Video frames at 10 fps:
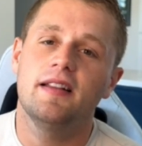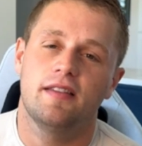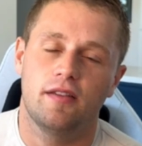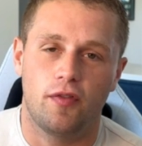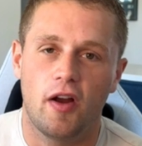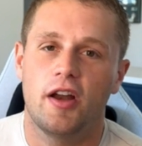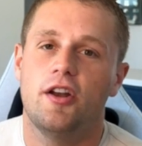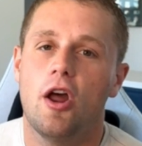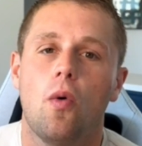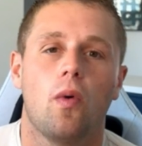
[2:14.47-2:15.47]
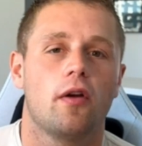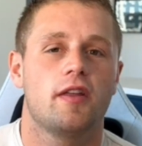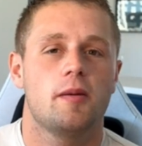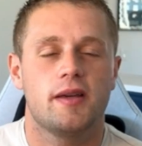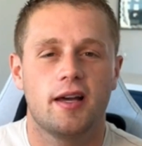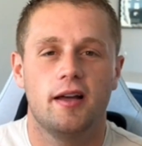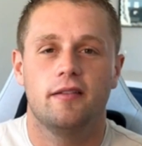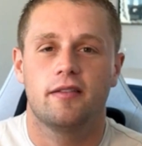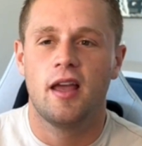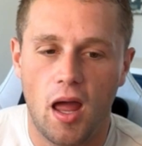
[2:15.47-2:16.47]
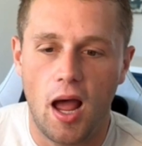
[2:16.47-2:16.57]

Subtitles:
this is very noteworthy because